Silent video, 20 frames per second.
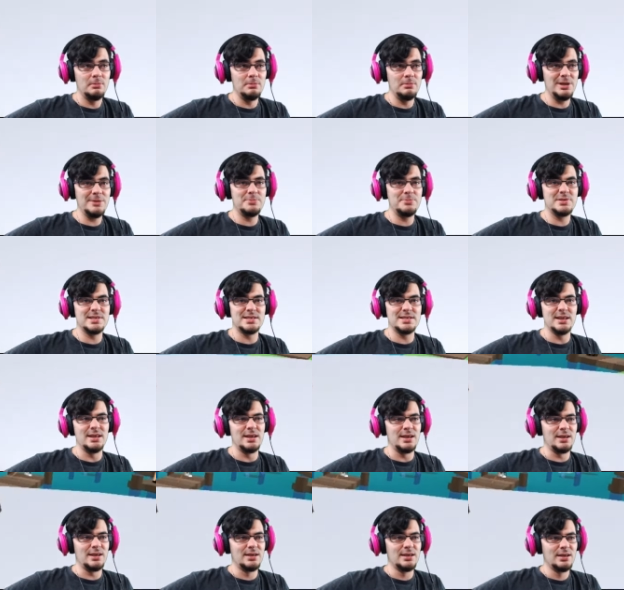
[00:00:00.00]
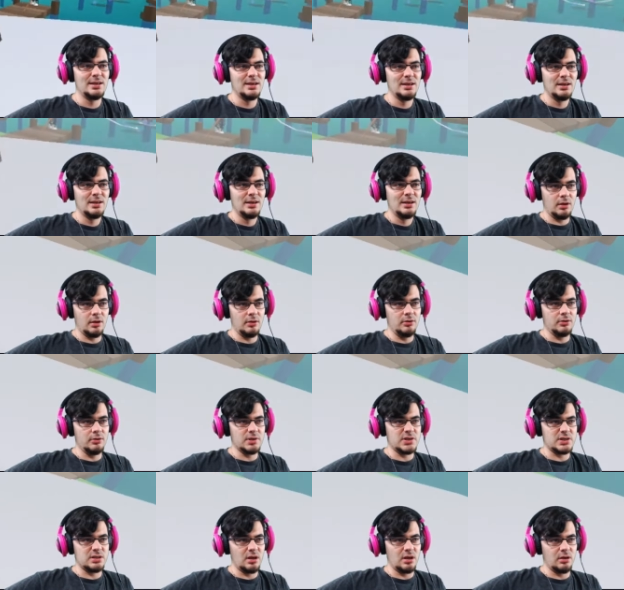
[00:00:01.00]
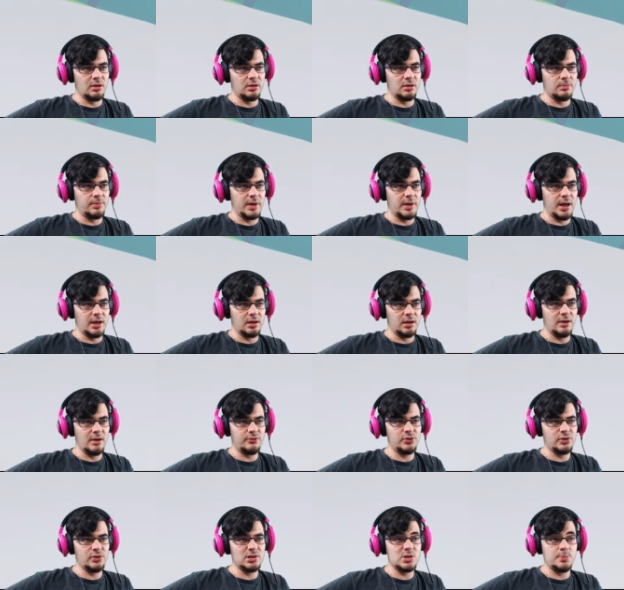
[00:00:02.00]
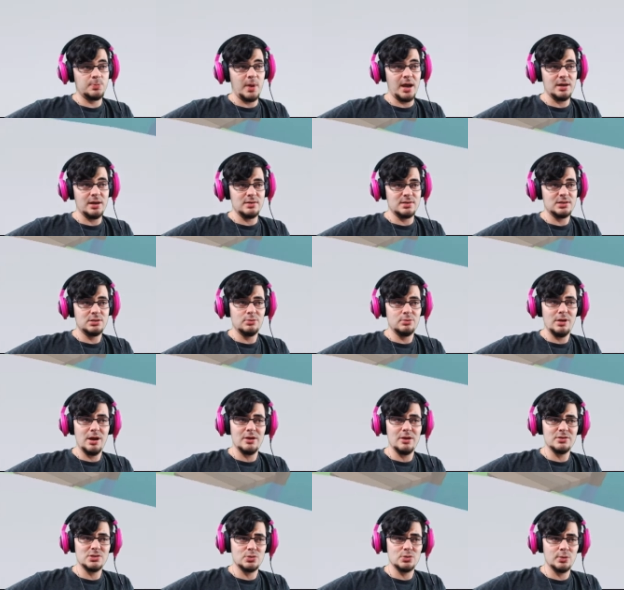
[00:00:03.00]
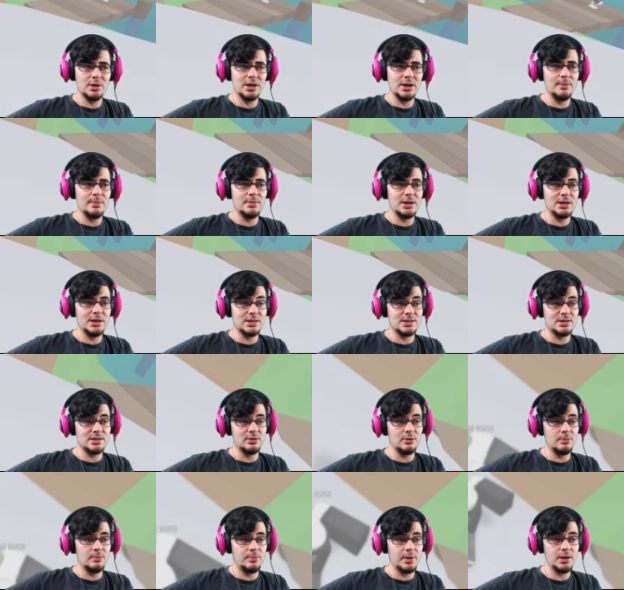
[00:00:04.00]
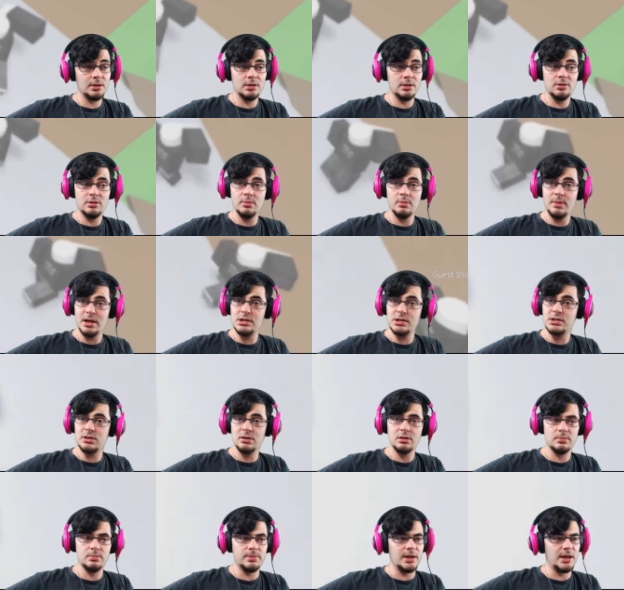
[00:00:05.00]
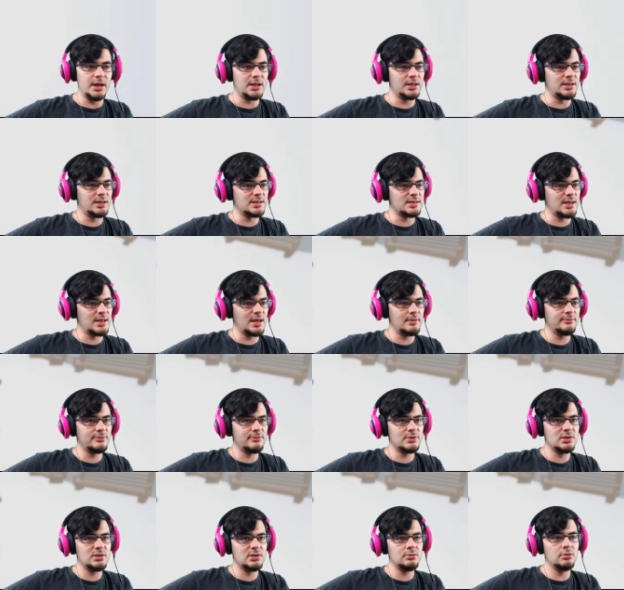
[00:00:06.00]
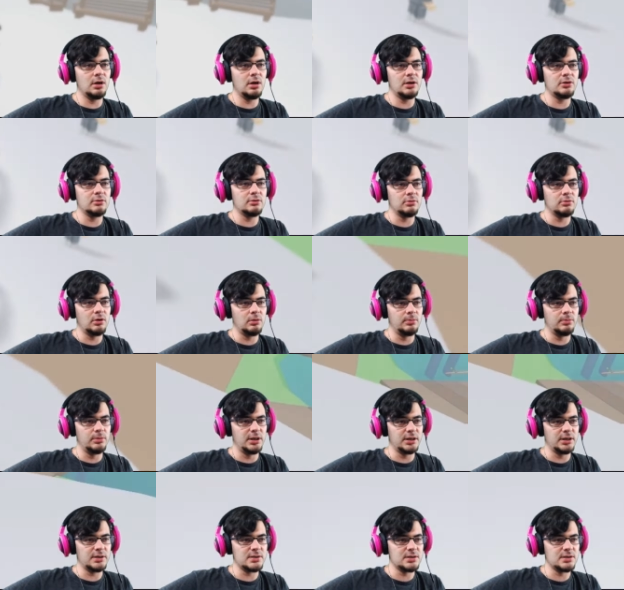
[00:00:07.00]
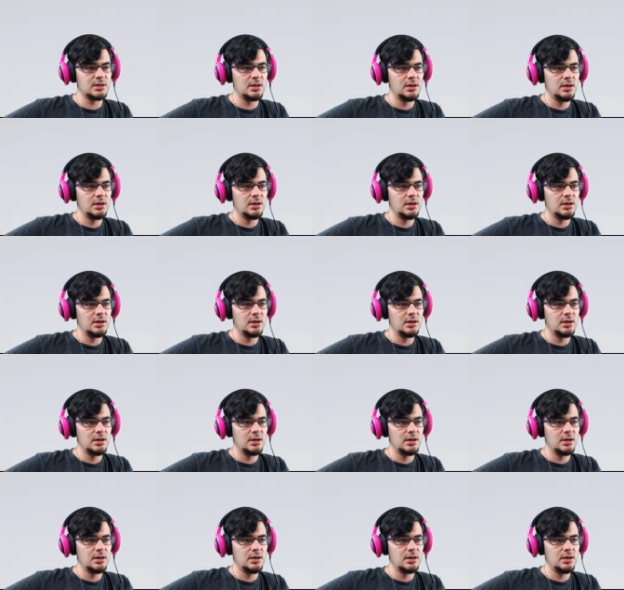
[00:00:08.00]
Meep City. Oh, a starter pack. Offer expires in 2 hours and 29 minutes, so apparently you can buy a starter pack in this game for 200 Robux.